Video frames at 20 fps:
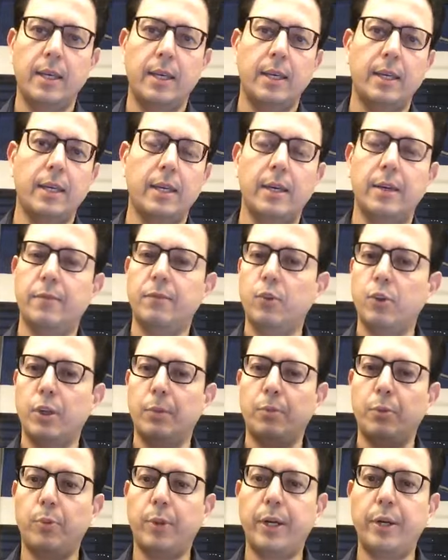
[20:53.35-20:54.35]
Uh, you can
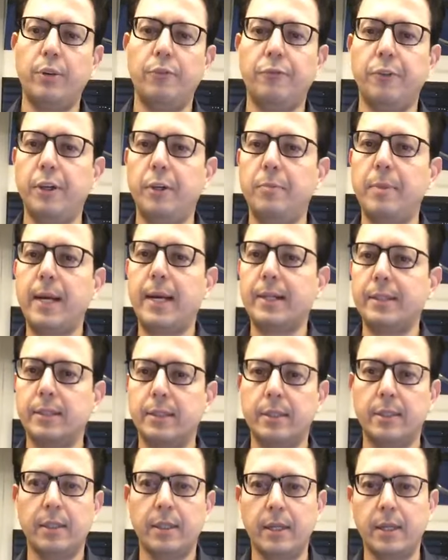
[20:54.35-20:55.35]
provide your feedbacks.
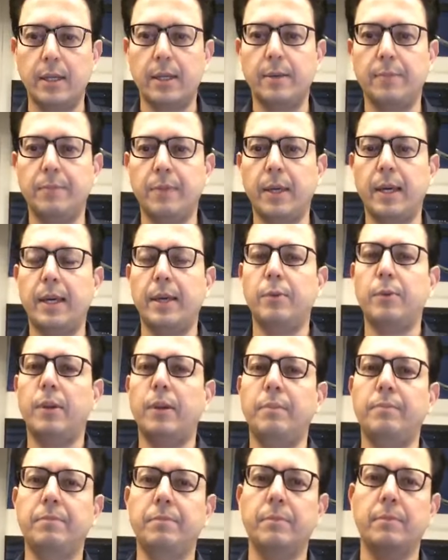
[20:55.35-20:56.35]
Uh, I
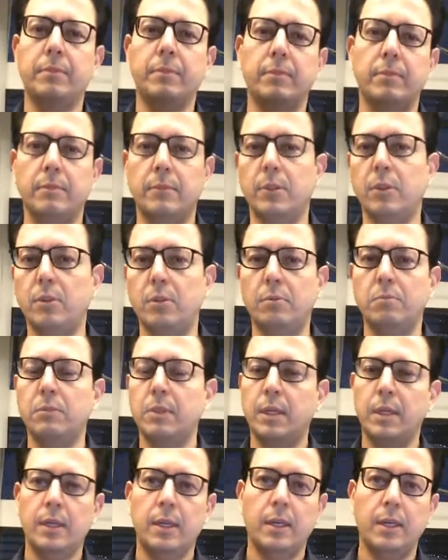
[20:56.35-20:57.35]
will, you know,
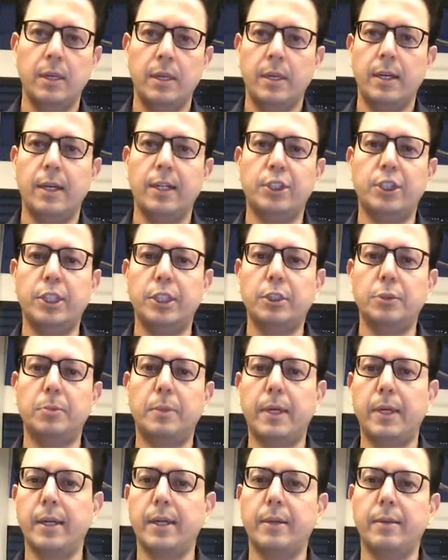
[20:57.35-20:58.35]
adjust
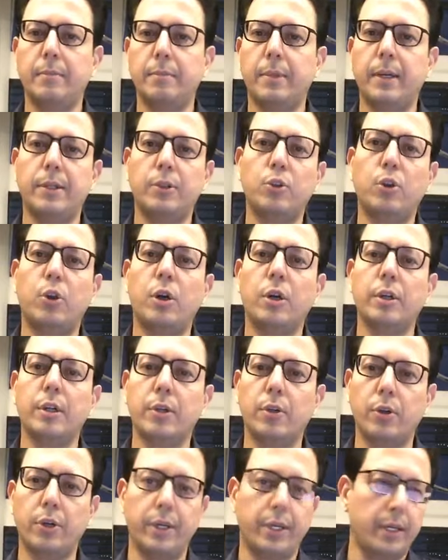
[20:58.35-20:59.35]
my, my talk
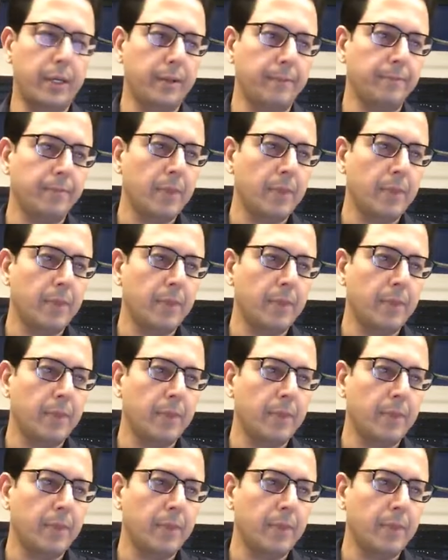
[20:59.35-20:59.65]
accordingly.